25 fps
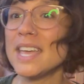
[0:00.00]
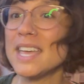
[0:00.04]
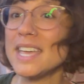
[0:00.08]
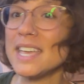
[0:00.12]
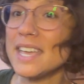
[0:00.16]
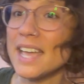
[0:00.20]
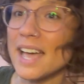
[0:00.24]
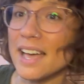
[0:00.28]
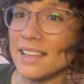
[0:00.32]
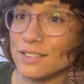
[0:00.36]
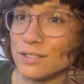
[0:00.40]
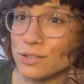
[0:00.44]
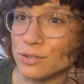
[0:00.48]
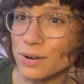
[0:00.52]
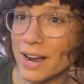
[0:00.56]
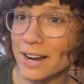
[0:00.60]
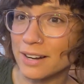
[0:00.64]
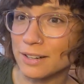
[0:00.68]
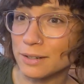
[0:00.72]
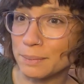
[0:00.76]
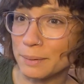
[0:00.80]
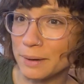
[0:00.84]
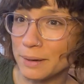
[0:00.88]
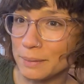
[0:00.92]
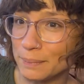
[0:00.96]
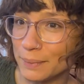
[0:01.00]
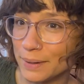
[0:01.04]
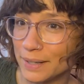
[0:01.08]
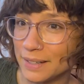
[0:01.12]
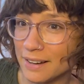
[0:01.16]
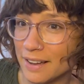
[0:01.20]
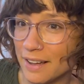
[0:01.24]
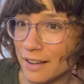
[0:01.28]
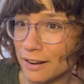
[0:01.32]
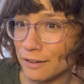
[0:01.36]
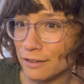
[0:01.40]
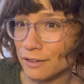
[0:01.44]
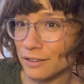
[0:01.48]
He has dragged Bun
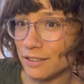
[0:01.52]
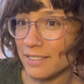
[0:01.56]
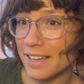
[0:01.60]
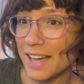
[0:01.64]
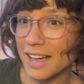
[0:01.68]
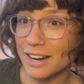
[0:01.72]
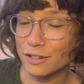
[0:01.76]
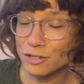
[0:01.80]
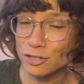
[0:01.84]
Bun under that